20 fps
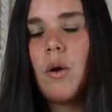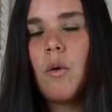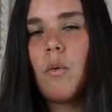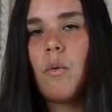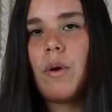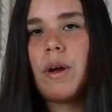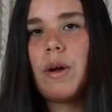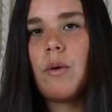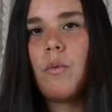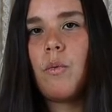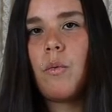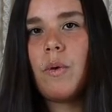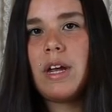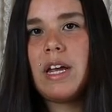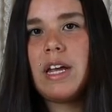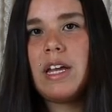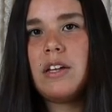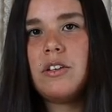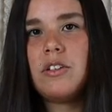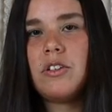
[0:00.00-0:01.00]
where
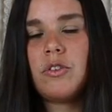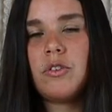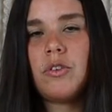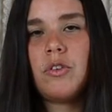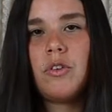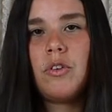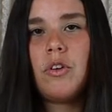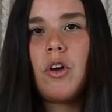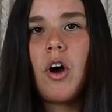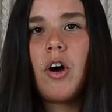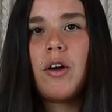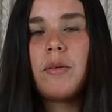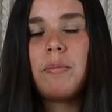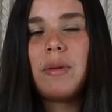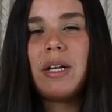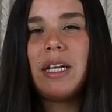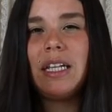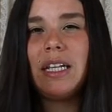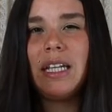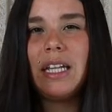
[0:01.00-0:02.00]
we do not
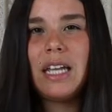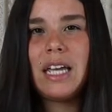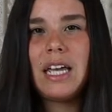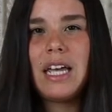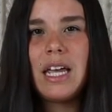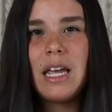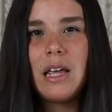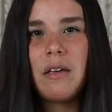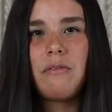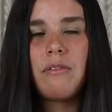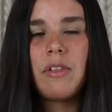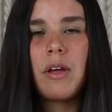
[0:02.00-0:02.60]
believe